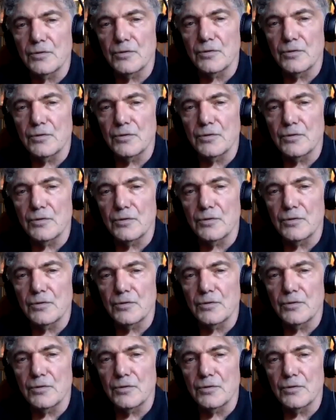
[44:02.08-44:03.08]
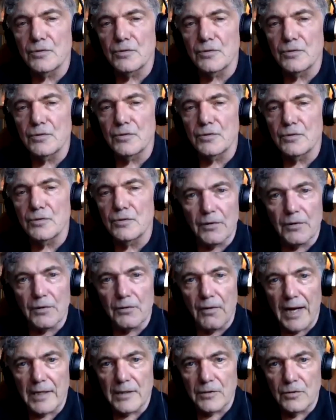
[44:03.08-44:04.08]
you to a couple, right?
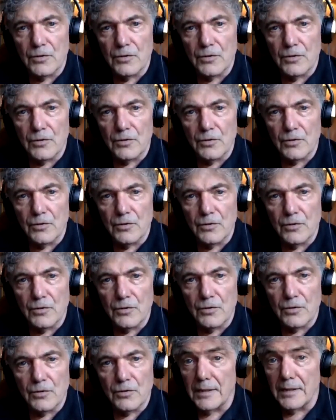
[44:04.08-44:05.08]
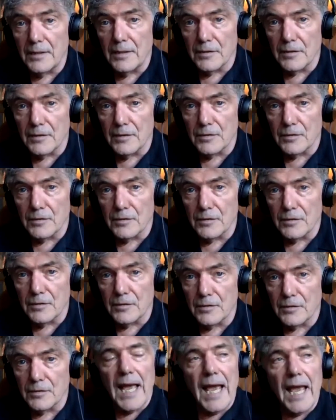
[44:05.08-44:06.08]
So the gratitude one, the kindness
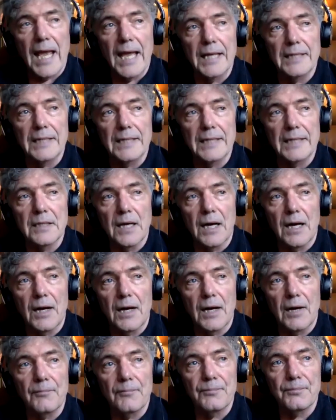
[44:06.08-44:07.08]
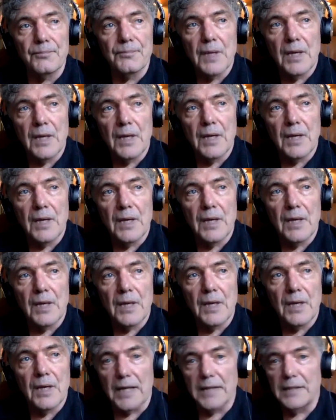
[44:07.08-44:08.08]
one, and
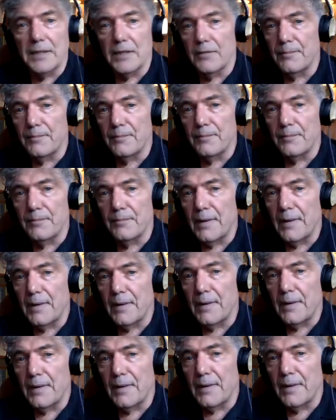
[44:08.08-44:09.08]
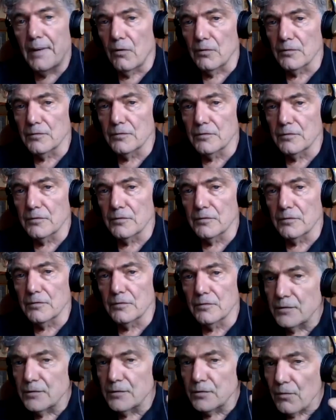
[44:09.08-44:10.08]
the idea about micro goals.
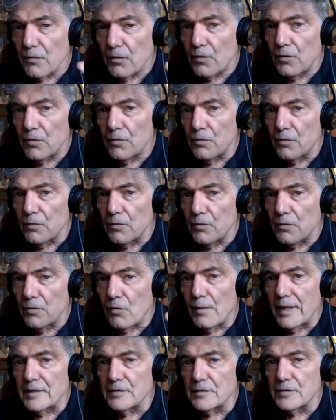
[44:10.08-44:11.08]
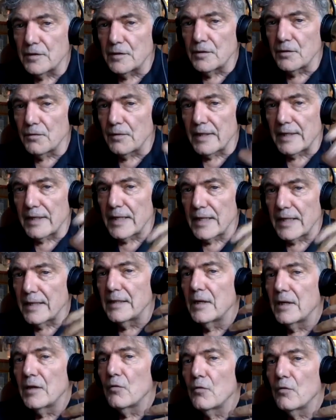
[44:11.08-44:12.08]
These are all ways to do it.
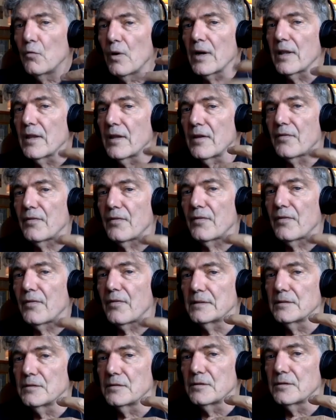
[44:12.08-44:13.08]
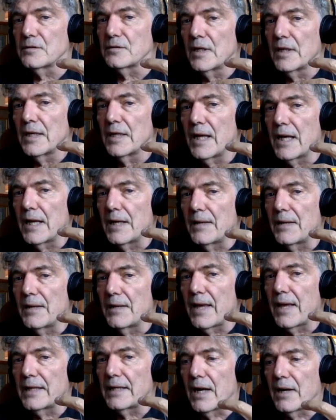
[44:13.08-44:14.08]
And one of the things
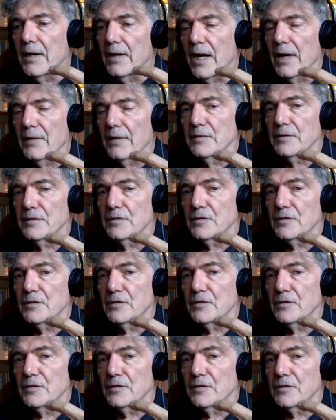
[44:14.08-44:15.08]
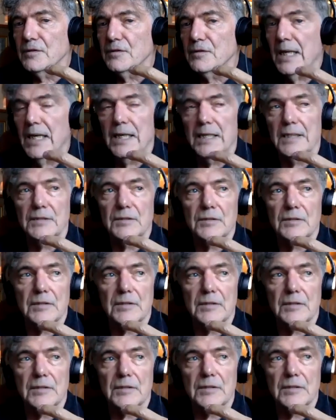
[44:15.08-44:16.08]
that I would say
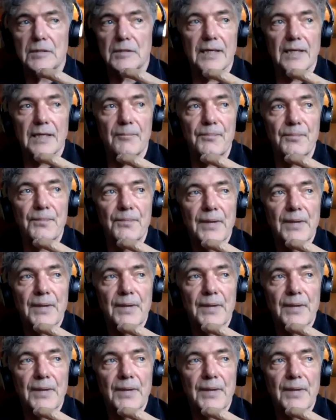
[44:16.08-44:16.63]
is that,